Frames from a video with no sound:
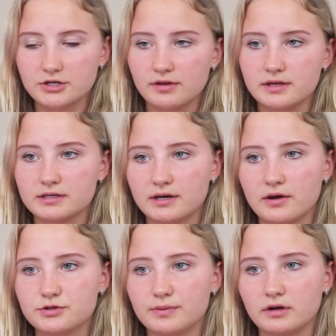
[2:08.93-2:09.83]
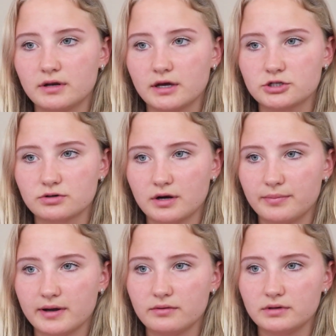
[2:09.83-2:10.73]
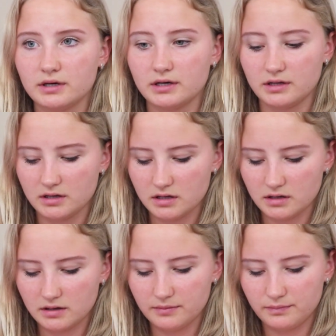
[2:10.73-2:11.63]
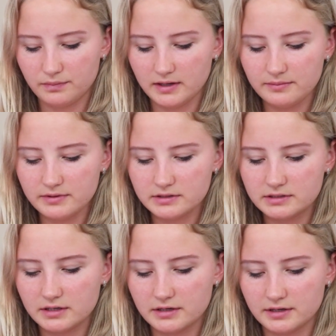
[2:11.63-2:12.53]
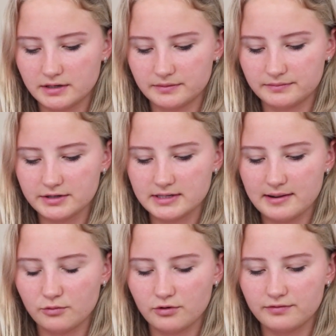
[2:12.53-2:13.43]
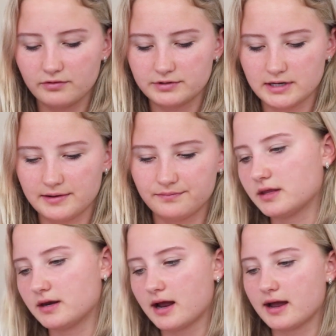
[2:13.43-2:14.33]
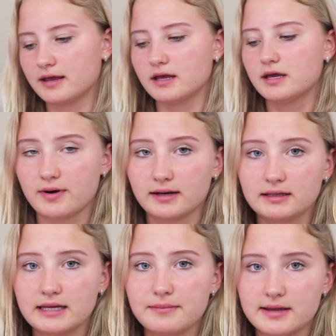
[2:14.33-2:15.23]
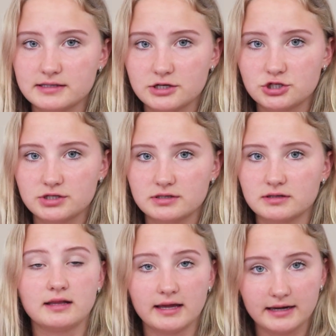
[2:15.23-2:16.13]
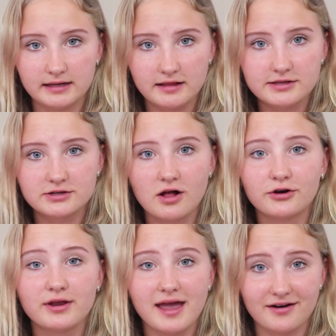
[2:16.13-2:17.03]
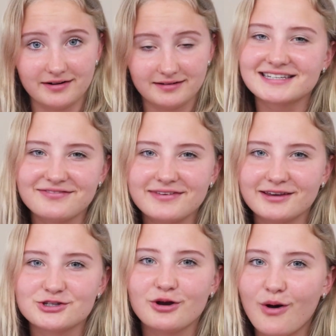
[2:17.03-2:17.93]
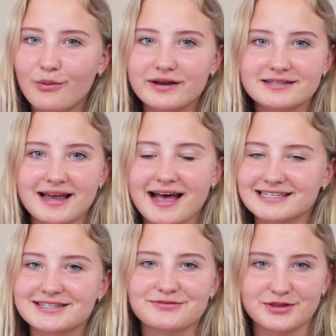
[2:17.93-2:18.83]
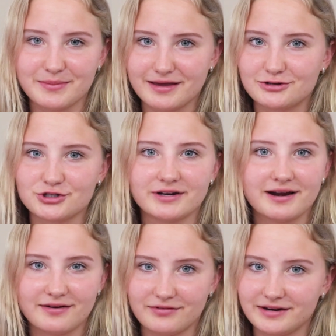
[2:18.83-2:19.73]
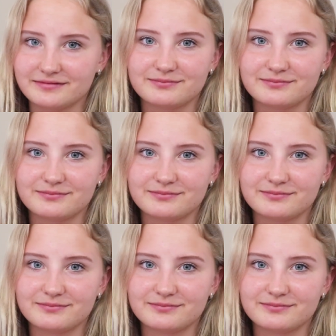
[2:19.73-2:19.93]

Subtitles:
saw this announcement on Nextdoor about needing a babysitter, part-time or full-time. And then I directly messaged the lady, let's call her Karen, because I feel like she always asks for the manager at every